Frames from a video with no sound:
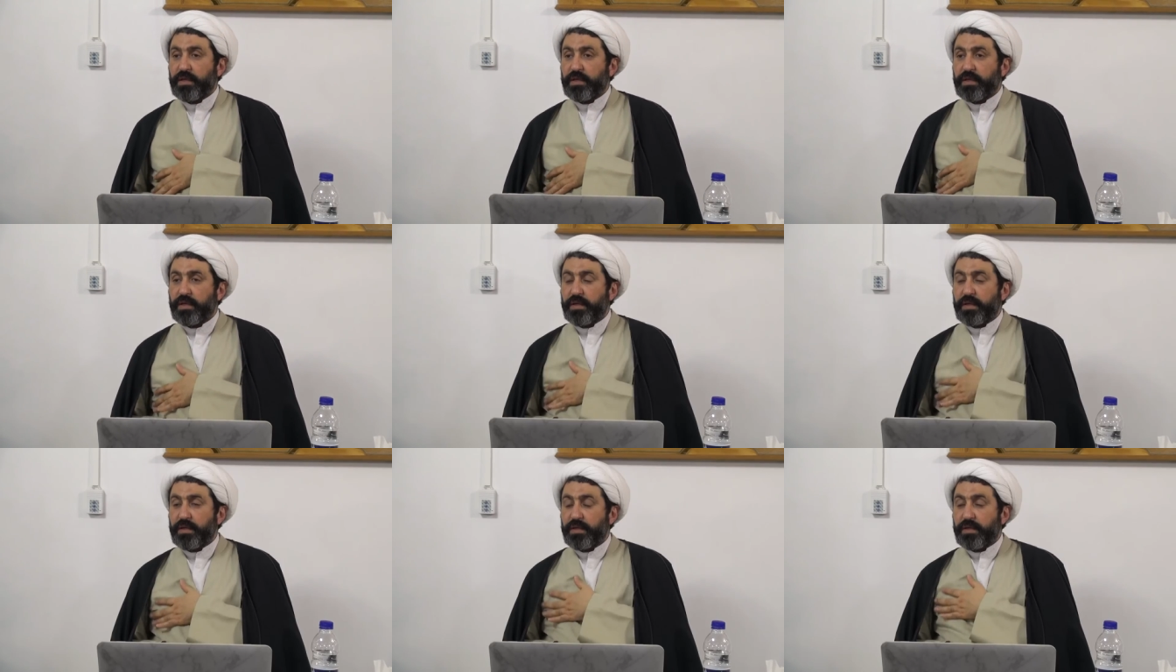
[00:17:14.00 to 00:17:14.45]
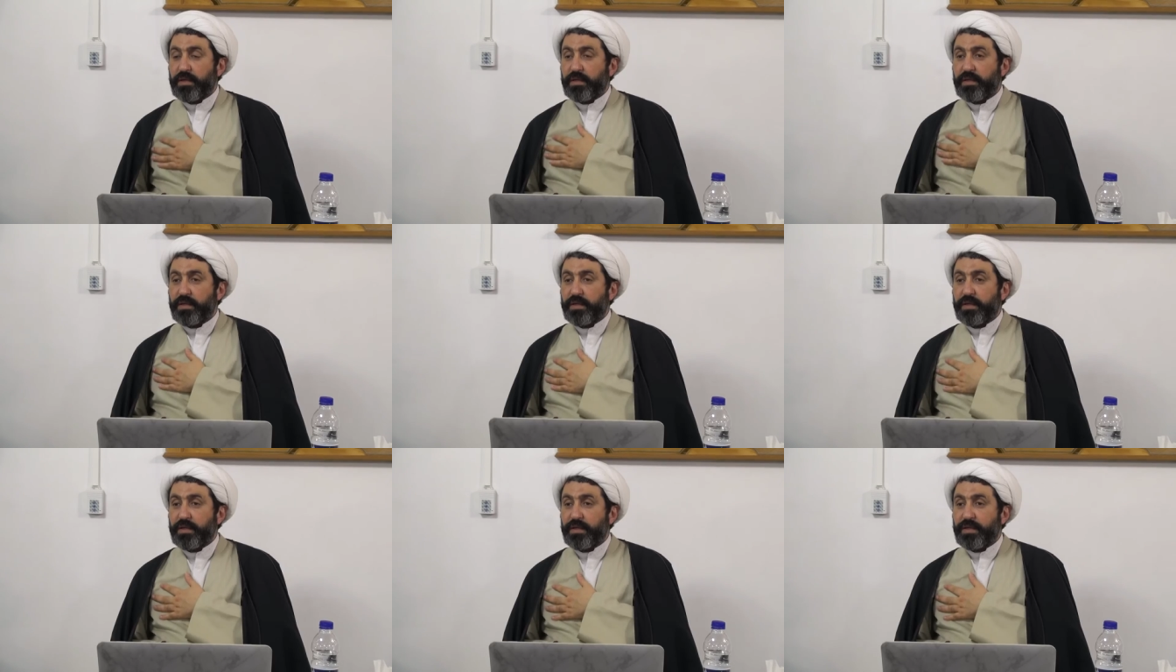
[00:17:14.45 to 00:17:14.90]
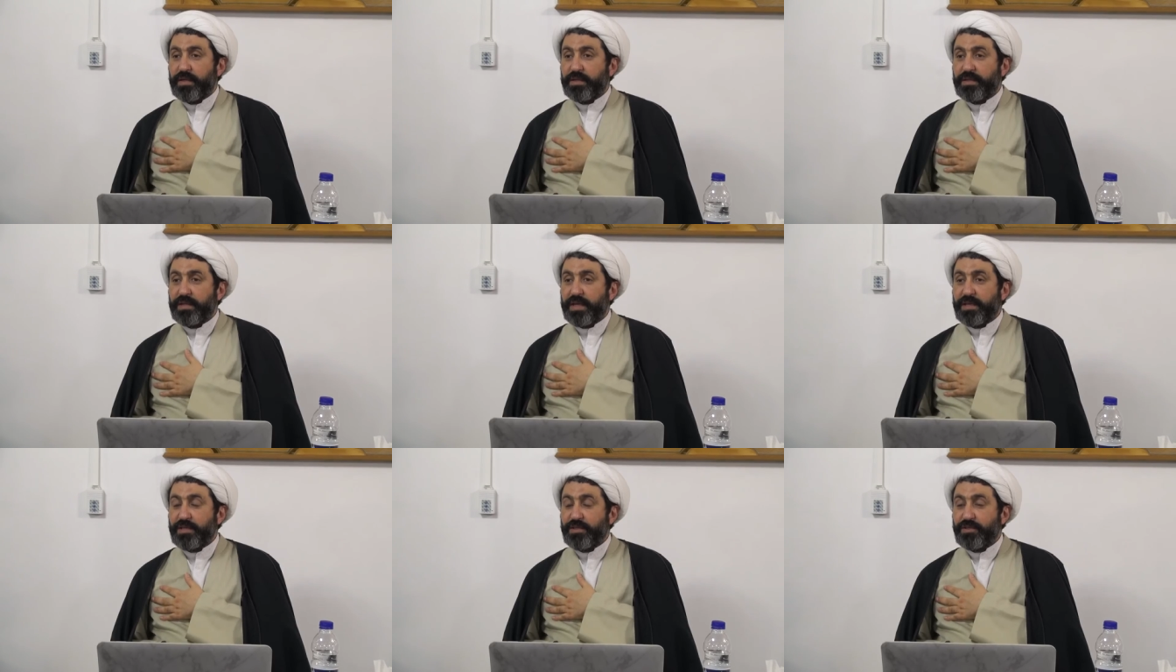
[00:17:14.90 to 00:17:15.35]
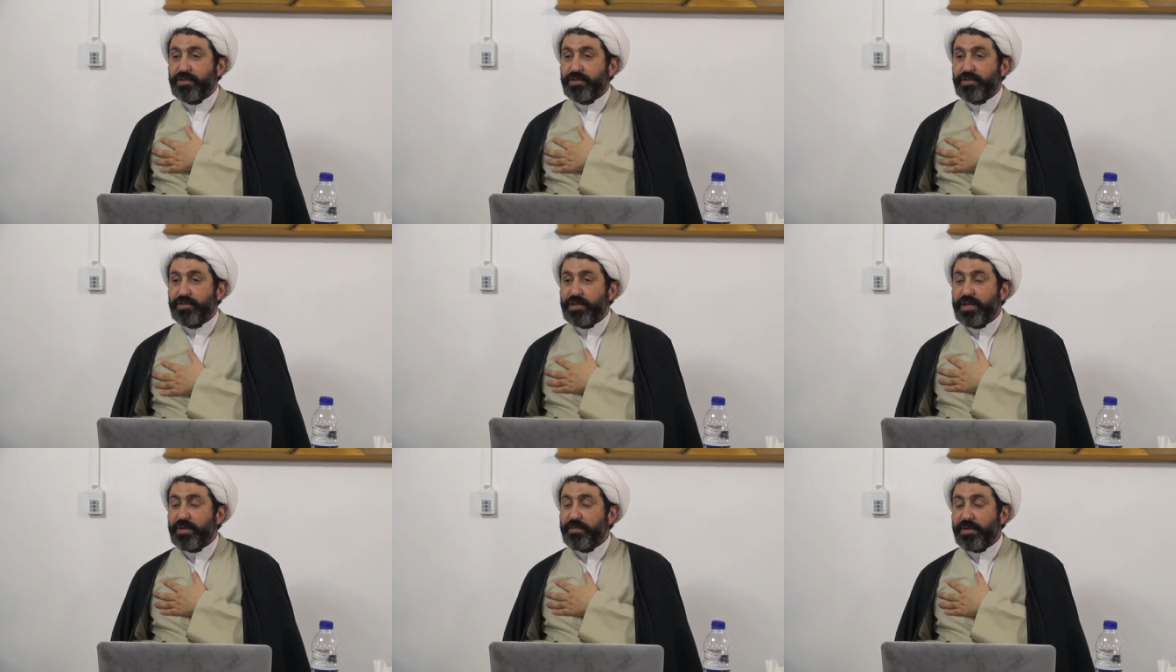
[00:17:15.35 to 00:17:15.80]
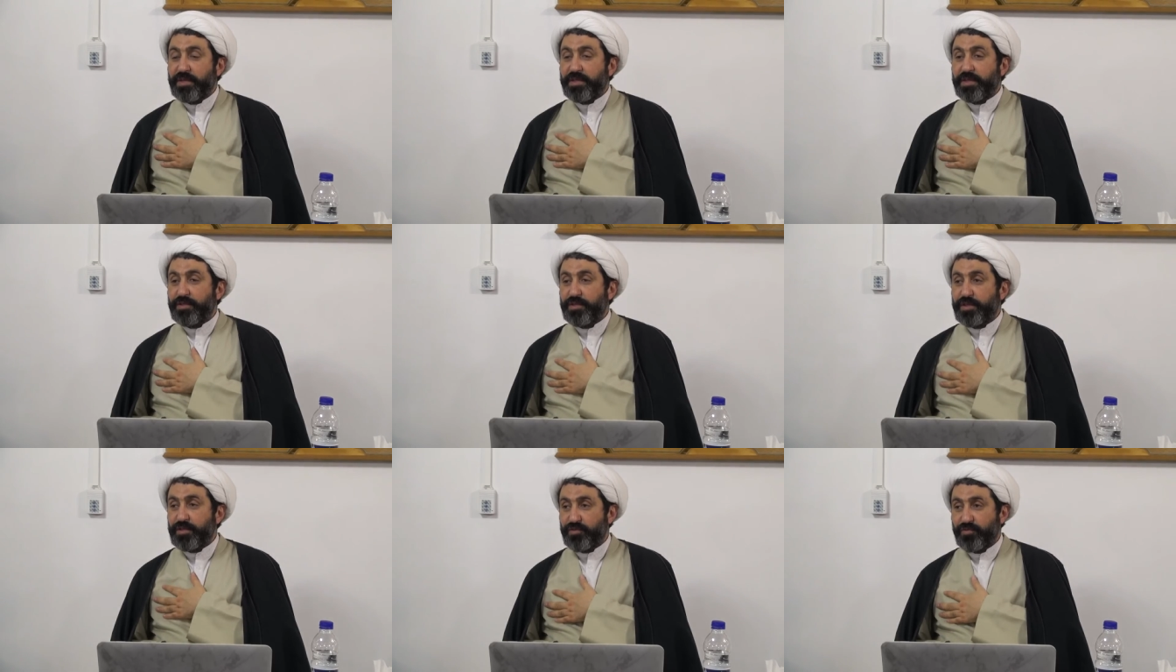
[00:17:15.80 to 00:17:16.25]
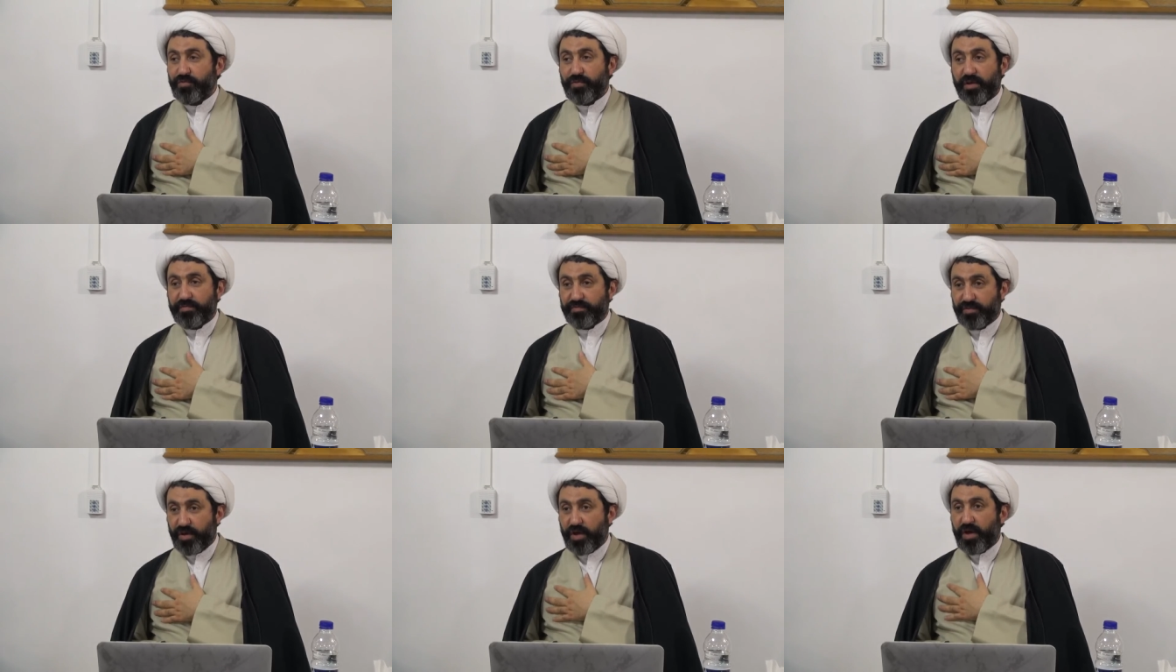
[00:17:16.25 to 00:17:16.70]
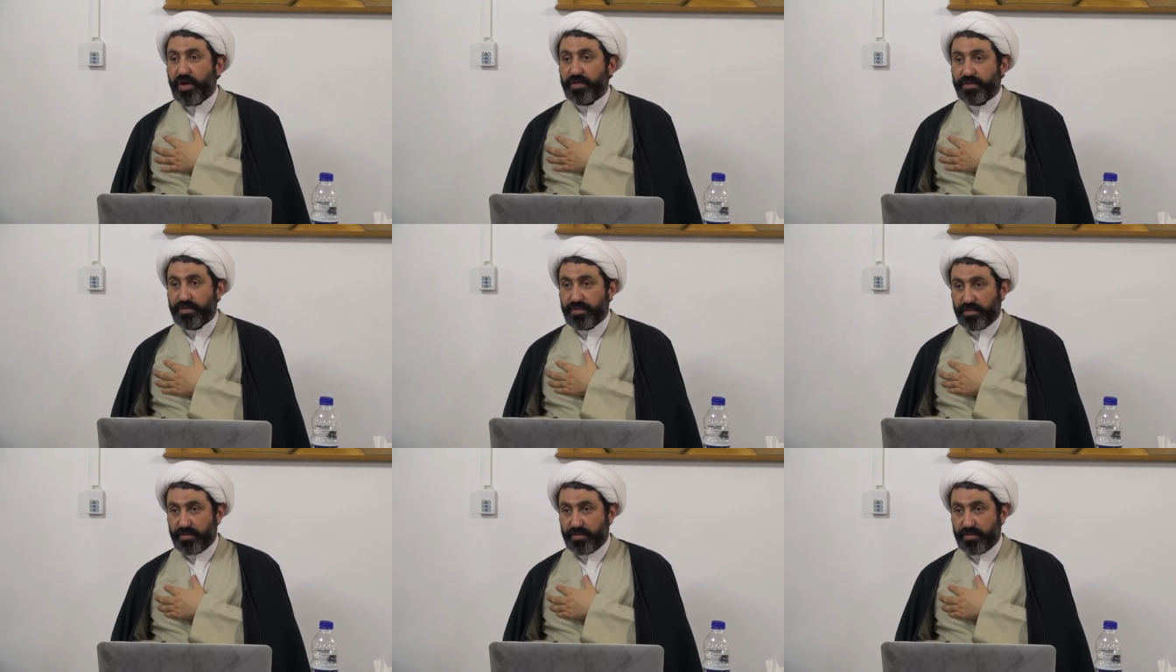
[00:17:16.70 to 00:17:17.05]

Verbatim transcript: uh, they limited the role of God.